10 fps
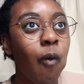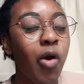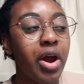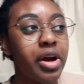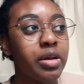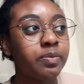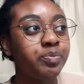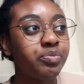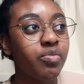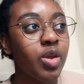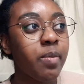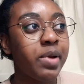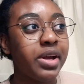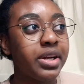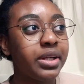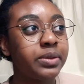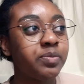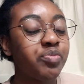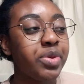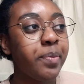butter,
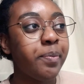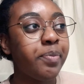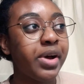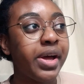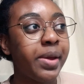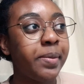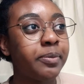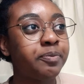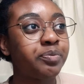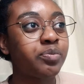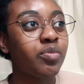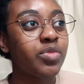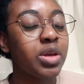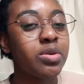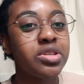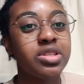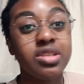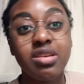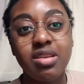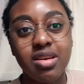but it was just
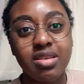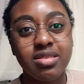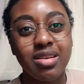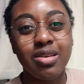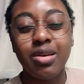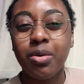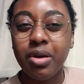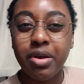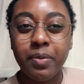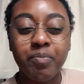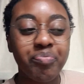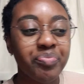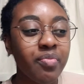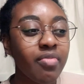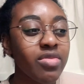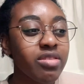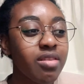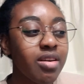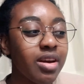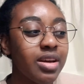tedious and annoying
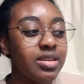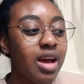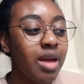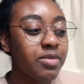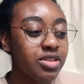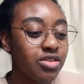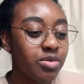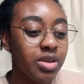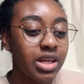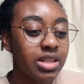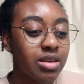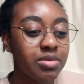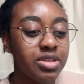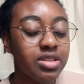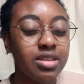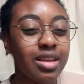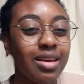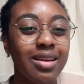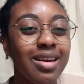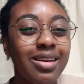and time consuming. So I was just
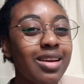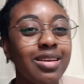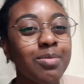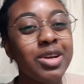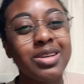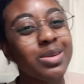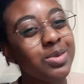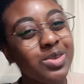I'm not doing